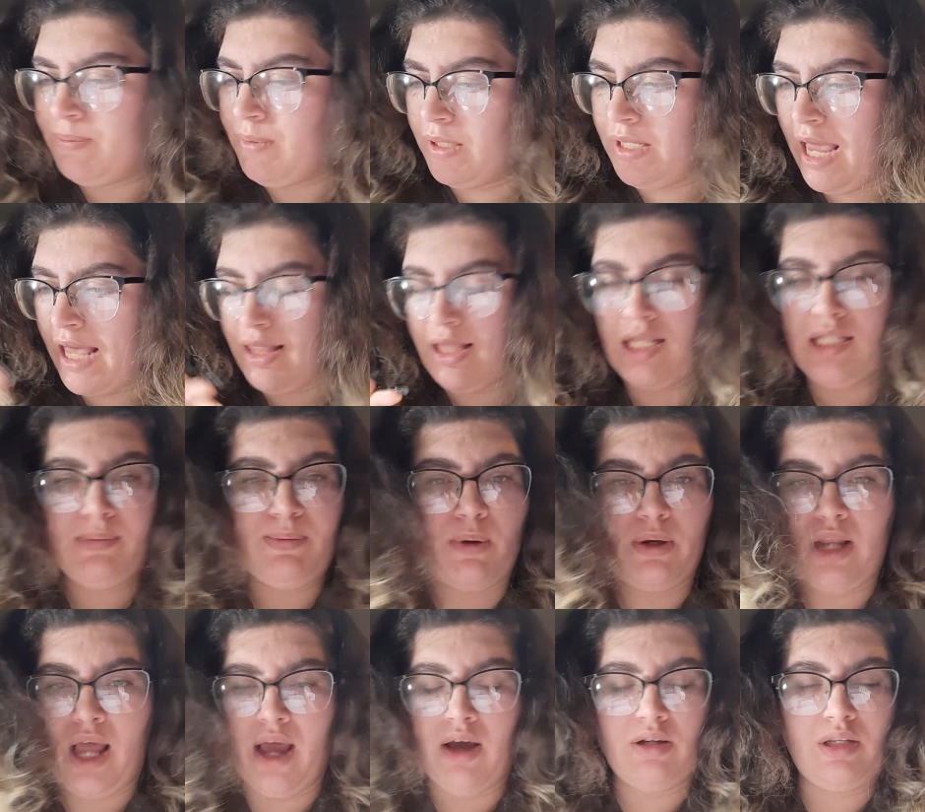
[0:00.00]
But at this
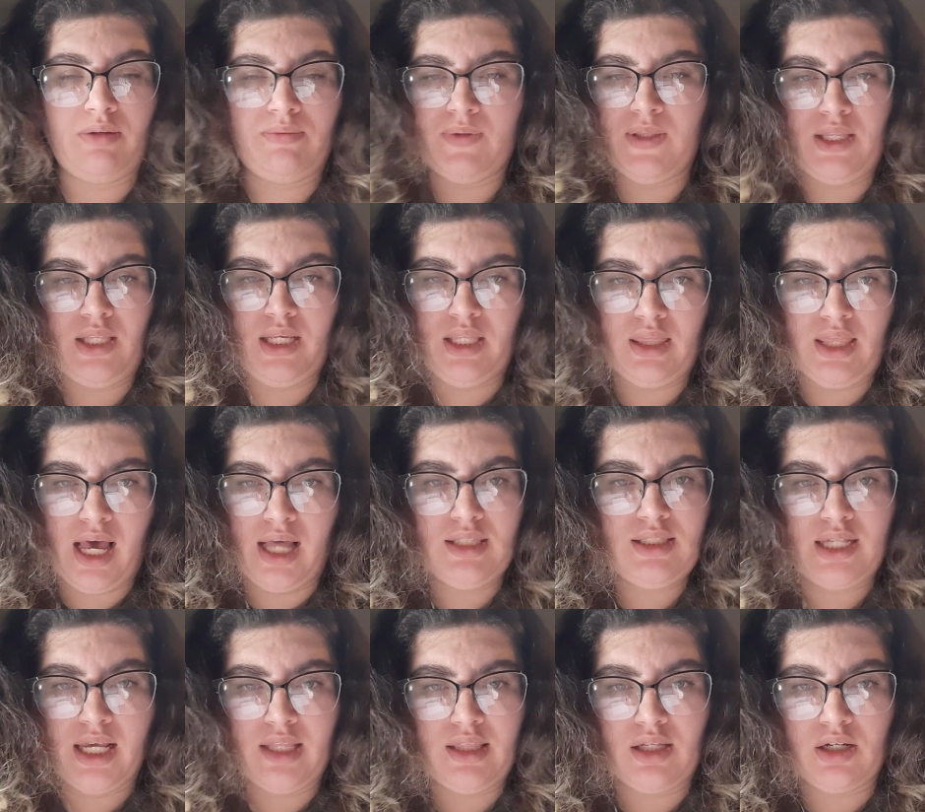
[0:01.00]
point, I don't even think
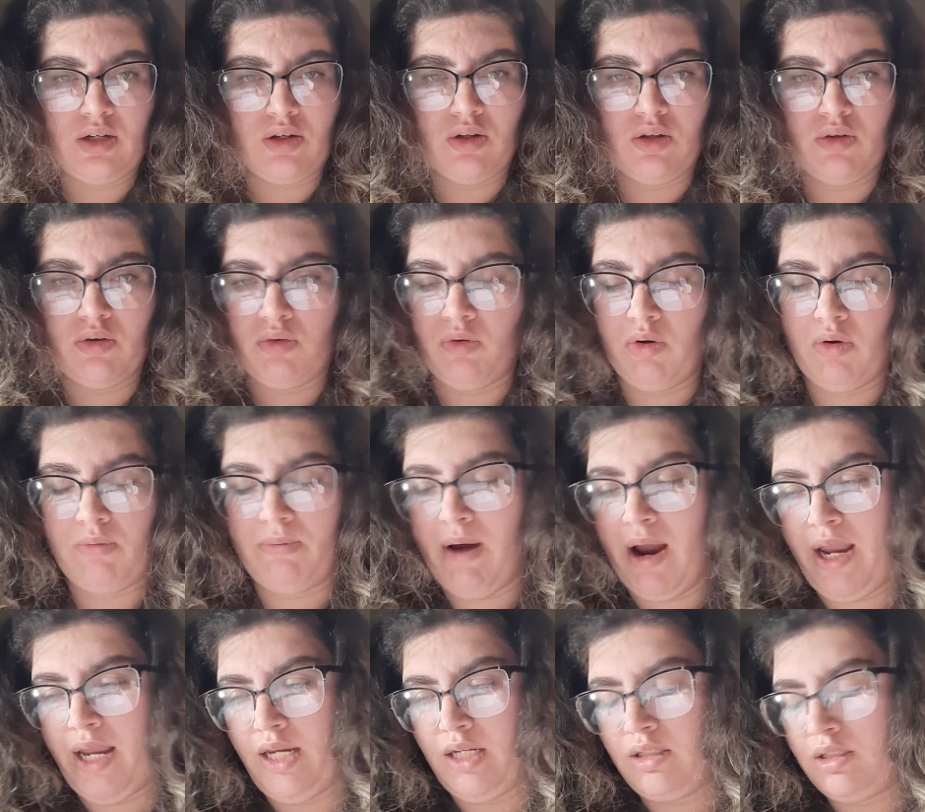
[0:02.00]
that's ethical or
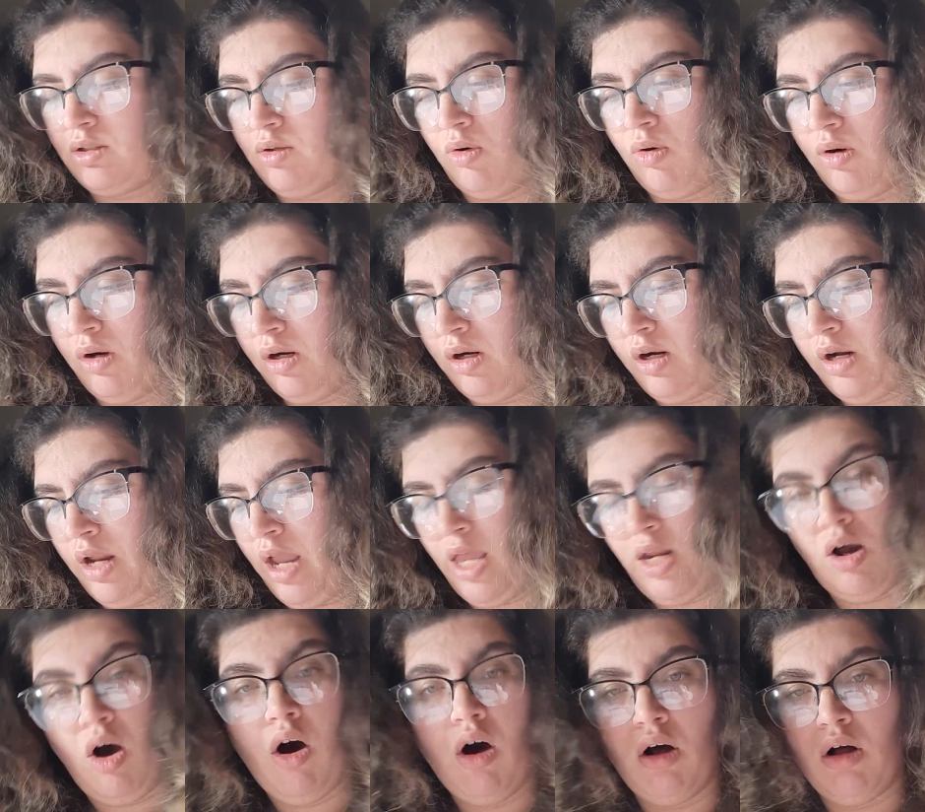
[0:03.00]
right or at
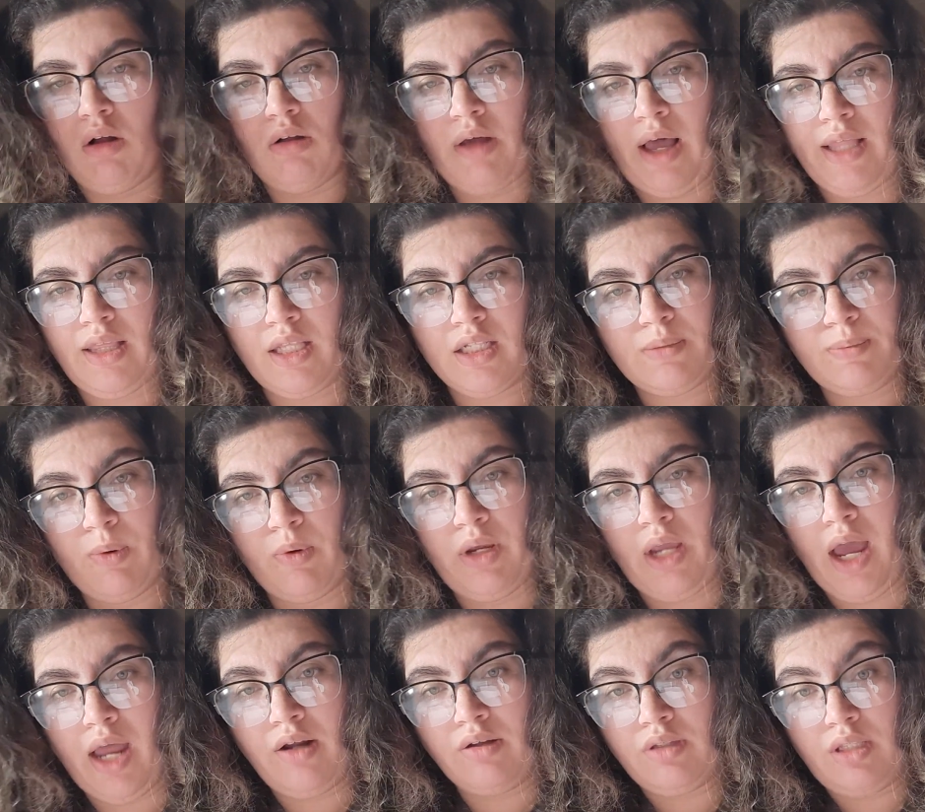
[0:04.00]
all at this
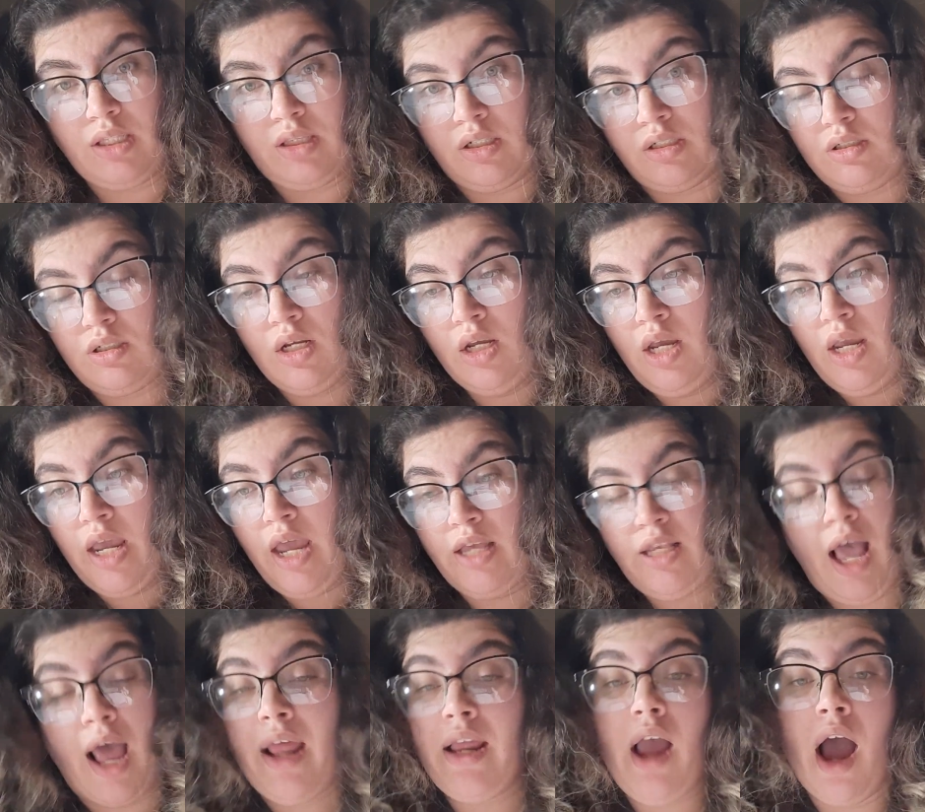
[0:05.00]
point. I don't think
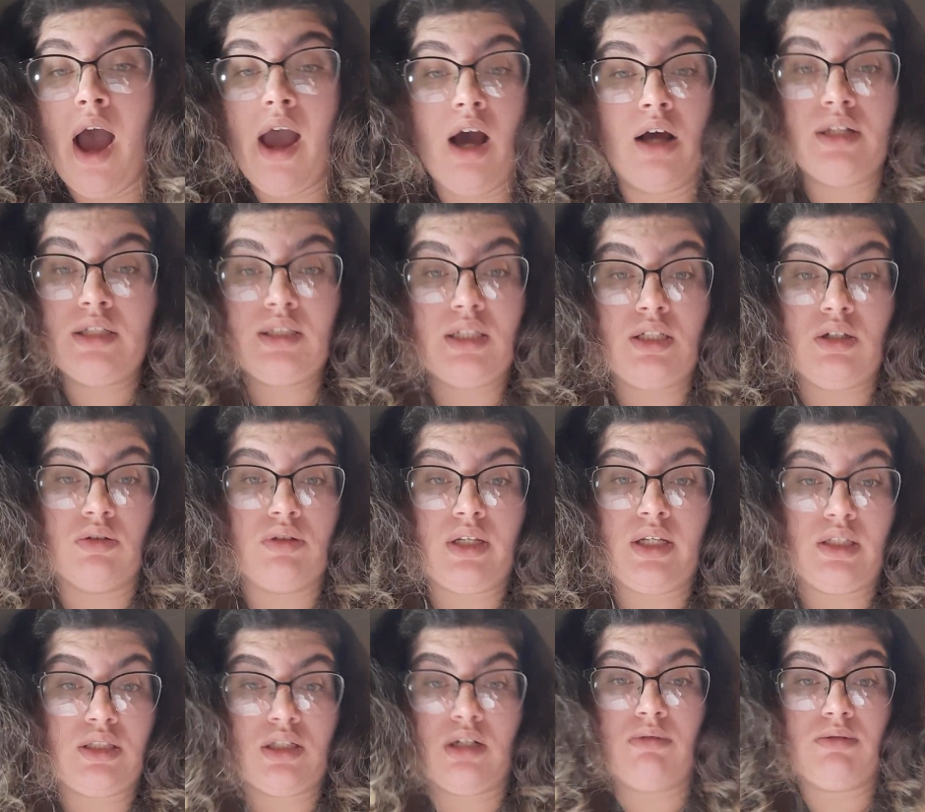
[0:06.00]
I honestly don't
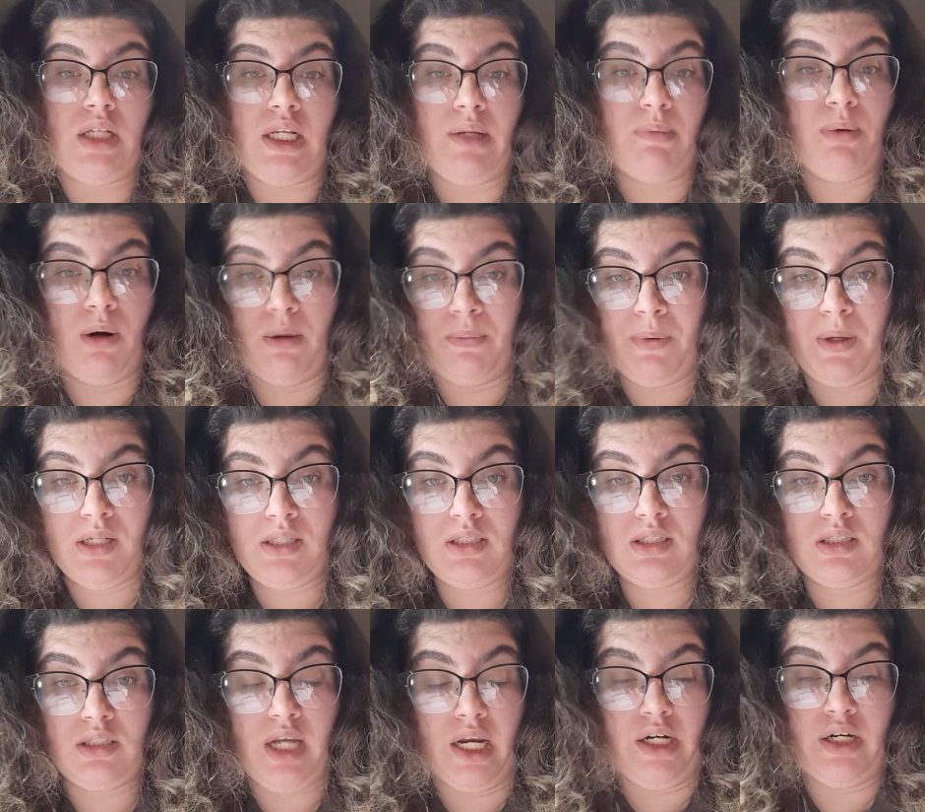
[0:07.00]
think it serves any
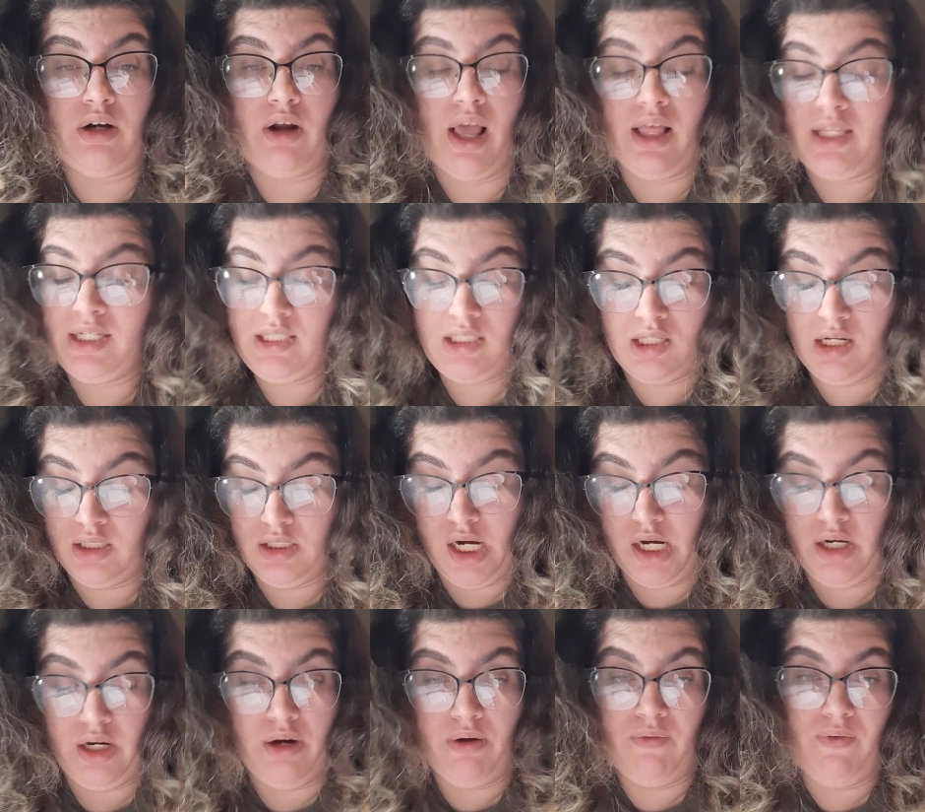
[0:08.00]
purpose, at least not
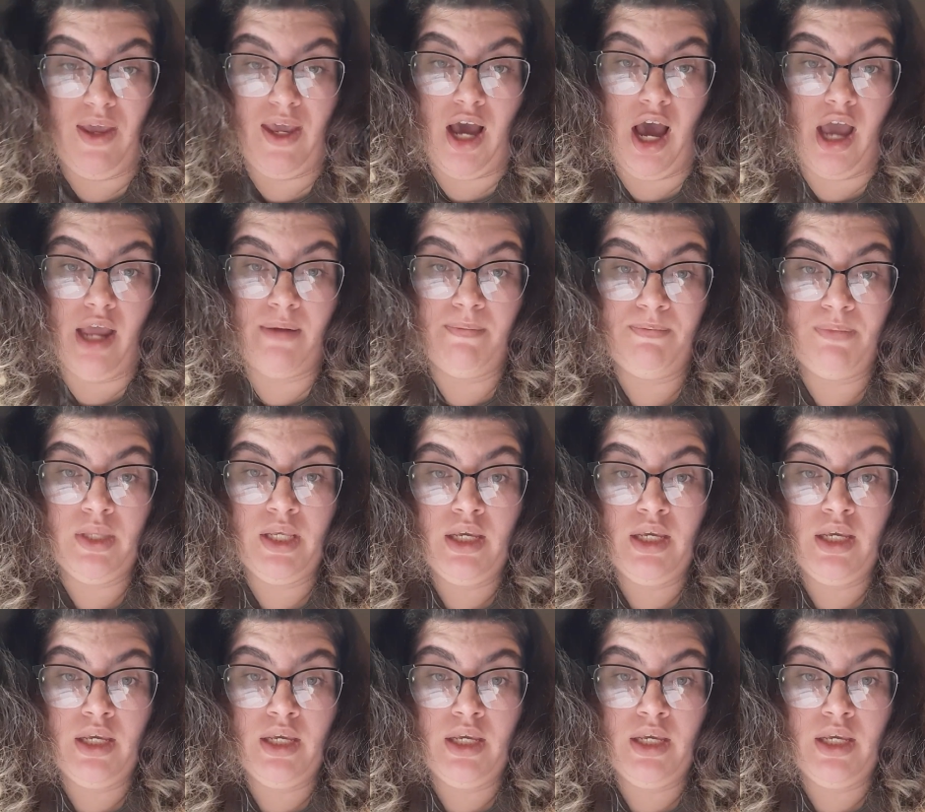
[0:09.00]
generative AI.